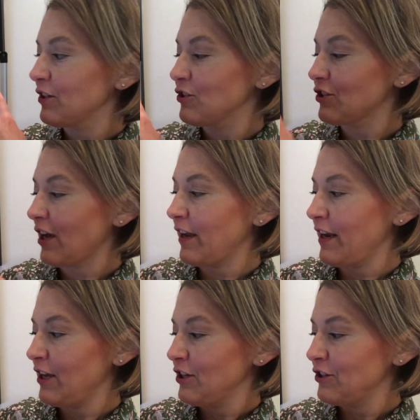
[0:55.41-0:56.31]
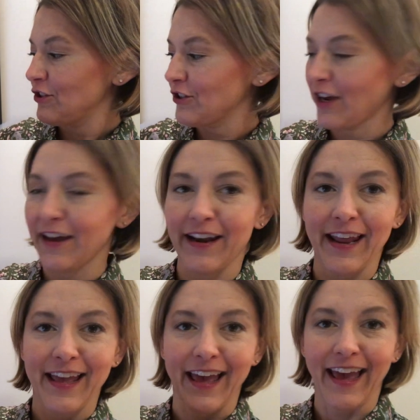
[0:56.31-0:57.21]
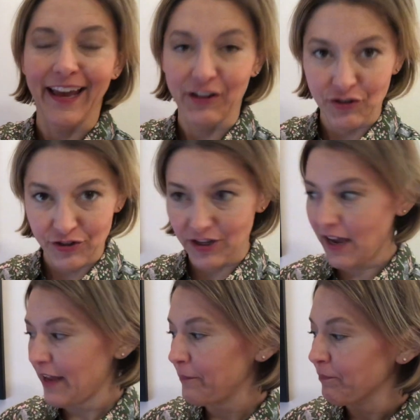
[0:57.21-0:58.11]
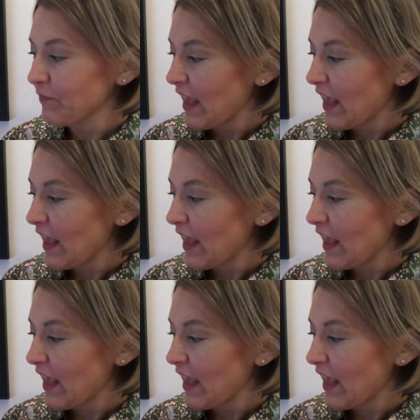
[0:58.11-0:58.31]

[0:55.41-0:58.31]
shun, shun, and shun.